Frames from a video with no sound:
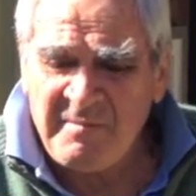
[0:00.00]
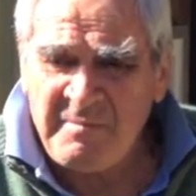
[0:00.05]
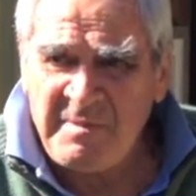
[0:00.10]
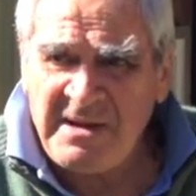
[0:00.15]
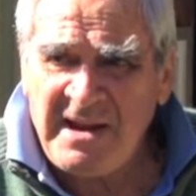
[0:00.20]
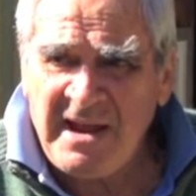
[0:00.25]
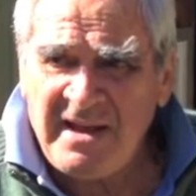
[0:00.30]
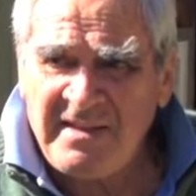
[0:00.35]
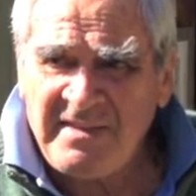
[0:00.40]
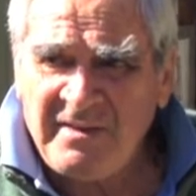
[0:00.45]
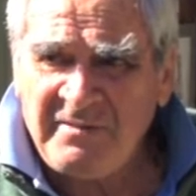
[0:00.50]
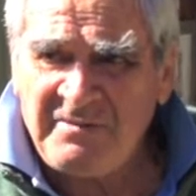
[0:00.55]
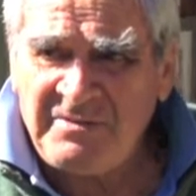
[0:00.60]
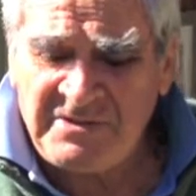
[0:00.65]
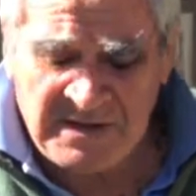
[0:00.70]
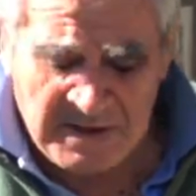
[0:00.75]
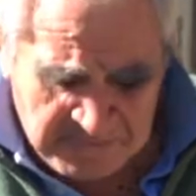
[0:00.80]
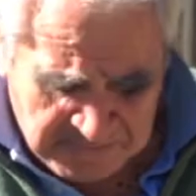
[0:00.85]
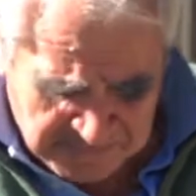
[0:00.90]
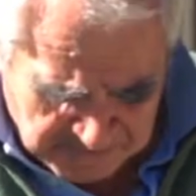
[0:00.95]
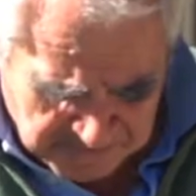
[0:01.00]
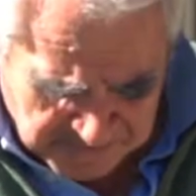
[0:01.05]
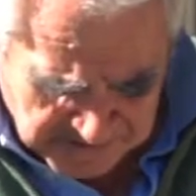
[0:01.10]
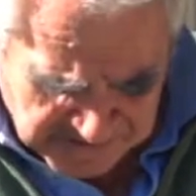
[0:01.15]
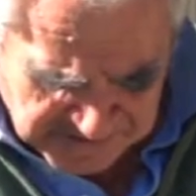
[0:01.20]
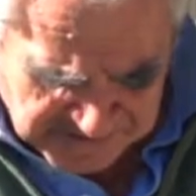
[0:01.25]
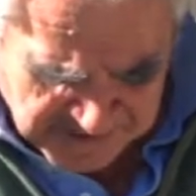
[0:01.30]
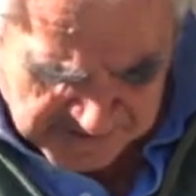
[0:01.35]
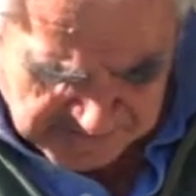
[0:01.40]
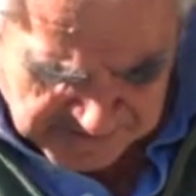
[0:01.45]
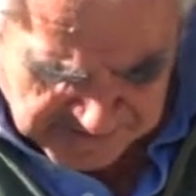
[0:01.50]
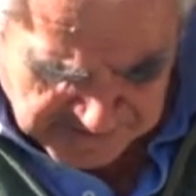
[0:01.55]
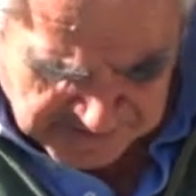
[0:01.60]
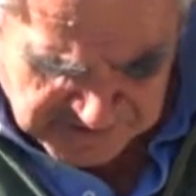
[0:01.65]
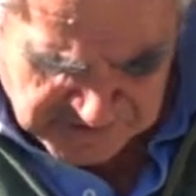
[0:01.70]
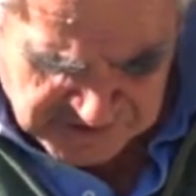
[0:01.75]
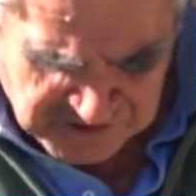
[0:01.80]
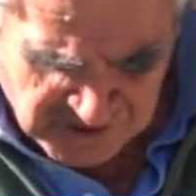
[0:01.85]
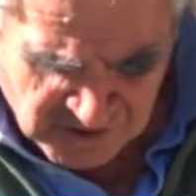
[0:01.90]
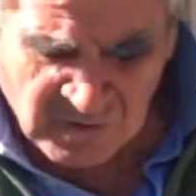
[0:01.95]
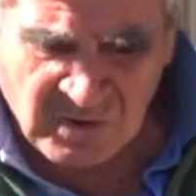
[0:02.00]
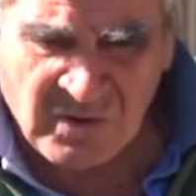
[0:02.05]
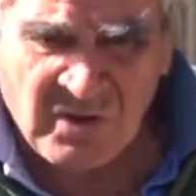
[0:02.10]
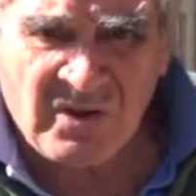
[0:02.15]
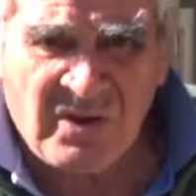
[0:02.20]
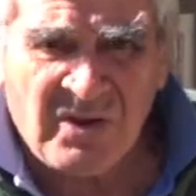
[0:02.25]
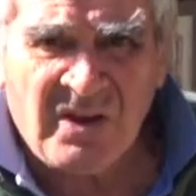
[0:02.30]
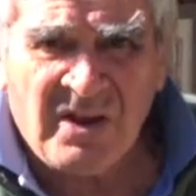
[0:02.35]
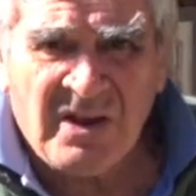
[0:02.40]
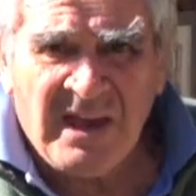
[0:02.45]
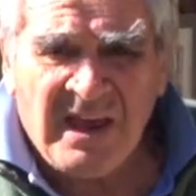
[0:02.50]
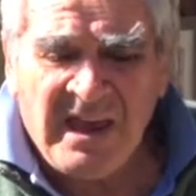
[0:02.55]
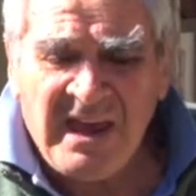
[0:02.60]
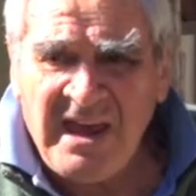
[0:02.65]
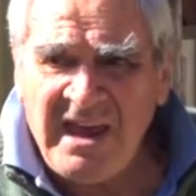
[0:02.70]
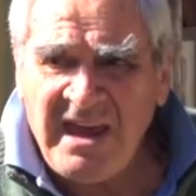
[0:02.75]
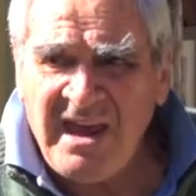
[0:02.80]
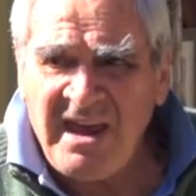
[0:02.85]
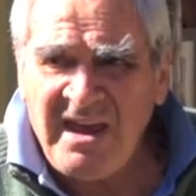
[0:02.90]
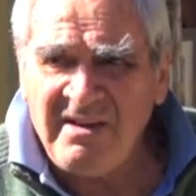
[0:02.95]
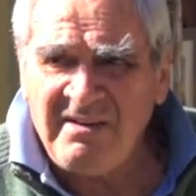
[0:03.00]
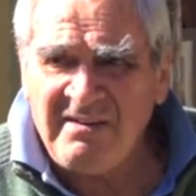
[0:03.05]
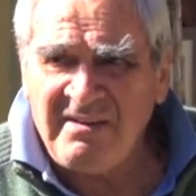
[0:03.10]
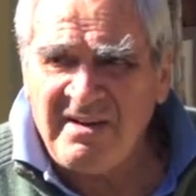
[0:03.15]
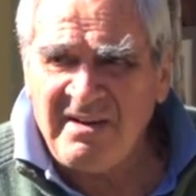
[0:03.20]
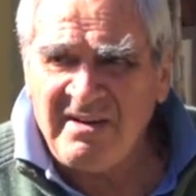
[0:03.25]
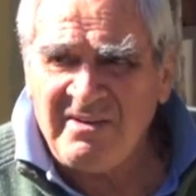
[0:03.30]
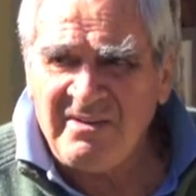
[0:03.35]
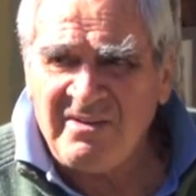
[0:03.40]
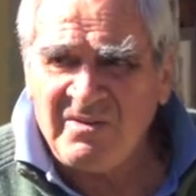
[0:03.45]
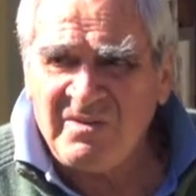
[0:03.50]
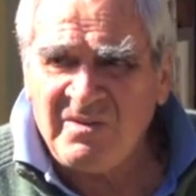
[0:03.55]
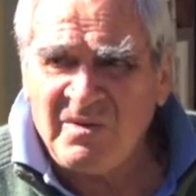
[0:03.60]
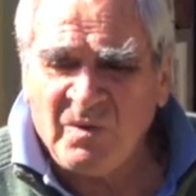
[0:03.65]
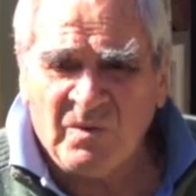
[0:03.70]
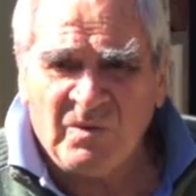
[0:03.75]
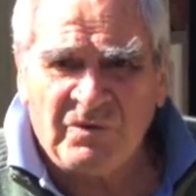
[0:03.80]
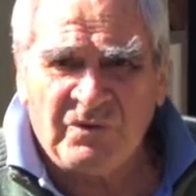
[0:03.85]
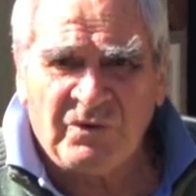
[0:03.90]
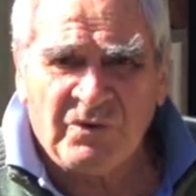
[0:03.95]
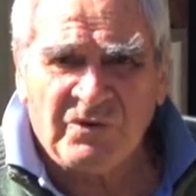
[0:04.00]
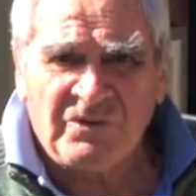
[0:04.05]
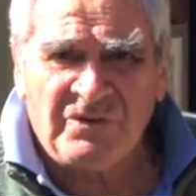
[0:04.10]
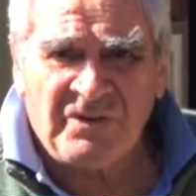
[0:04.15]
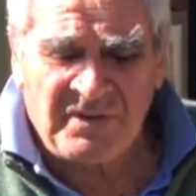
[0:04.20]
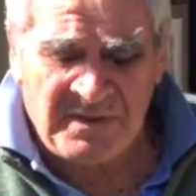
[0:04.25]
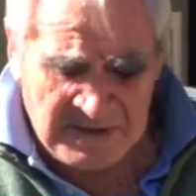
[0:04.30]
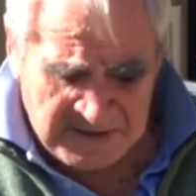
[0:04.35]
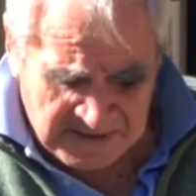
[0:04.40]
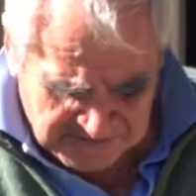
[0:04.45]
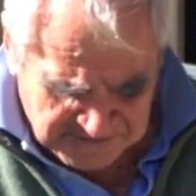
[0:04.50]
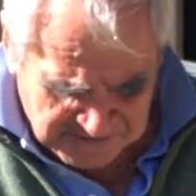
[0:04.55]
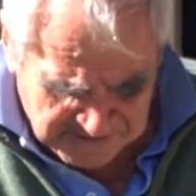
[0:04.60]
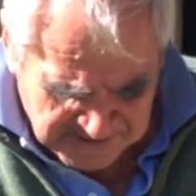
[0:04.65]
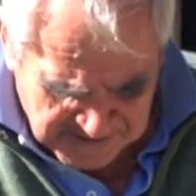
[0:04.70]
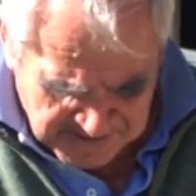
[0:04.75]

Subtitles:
They've been subject to salt, air and all sorts of things.